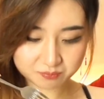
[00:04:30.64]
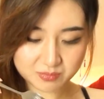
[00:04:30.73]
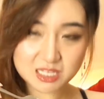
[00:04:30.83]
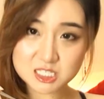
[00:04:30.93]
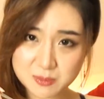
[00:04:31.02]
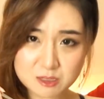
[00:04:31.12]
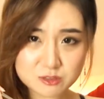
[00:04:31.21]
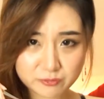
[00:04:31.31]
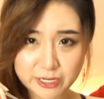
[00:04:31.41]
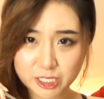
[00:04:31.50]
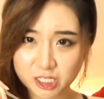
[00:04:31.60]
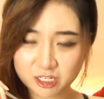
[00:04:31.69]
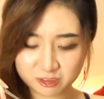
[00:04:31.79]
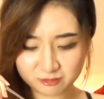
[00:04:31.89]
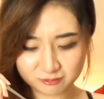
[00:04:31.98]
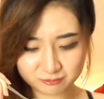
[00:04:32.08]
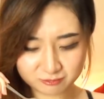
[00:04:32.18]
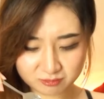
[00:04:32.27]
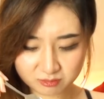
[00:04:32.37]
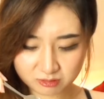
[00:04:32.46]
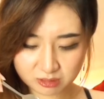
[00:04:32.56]
It smells very good.
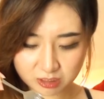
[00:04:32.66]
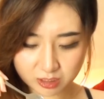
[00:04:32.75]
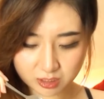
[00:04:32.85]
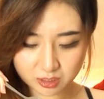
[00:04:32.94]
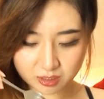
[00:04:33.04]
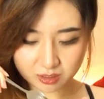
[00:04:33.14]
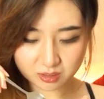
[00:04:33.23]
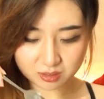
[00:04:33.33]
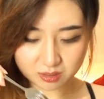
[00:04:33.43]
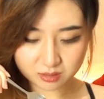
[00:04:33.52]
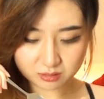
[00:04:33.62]
And